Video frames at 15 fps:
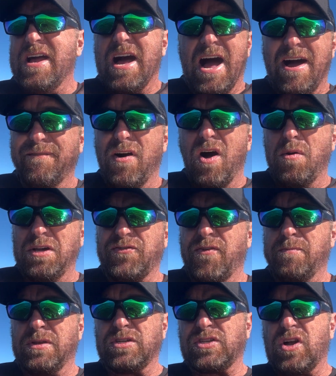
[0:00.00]
I've always
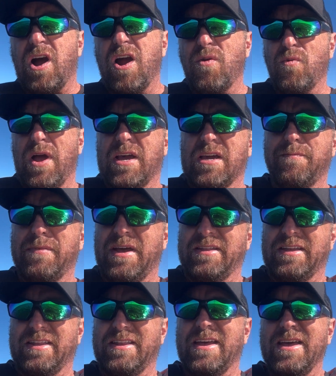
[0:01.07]
from the start
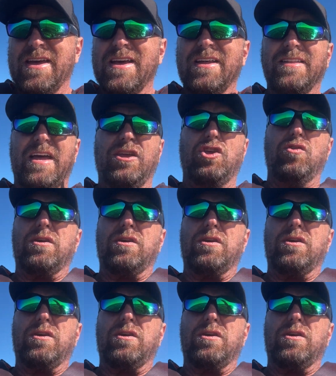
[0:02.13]
recommended that you